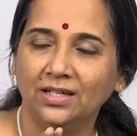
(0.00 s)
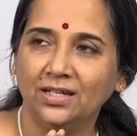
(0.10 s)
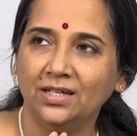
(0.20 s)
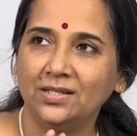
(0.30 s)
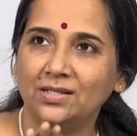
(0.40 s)

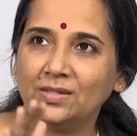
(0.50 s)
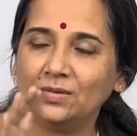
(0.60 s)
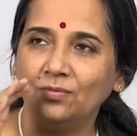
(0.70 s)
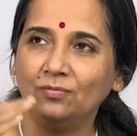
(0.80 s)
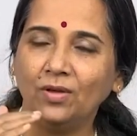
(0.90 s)
is
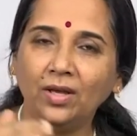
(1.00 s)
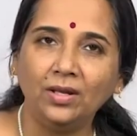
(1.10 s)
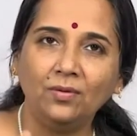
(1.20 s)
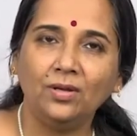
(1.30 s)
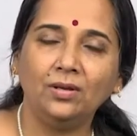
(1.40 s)

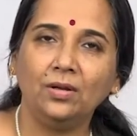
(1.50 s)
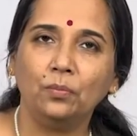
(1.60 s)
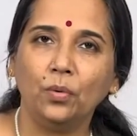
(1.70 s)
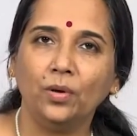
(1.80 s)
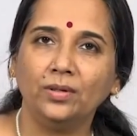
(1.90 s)
very, very
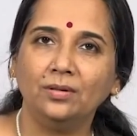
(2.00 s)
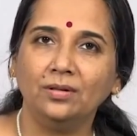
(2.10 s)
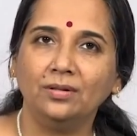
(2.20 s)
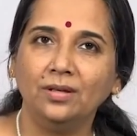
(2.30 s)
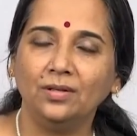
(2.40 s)
important
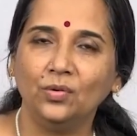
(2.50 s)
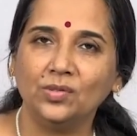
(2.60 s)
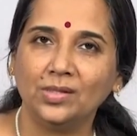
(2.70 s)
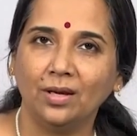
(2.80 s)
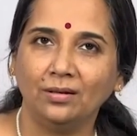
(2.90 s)
in the
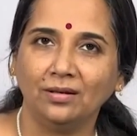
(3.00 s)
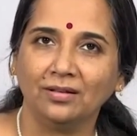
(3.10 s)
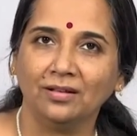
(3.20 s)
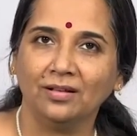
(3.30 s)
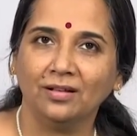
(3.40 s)
Hindustani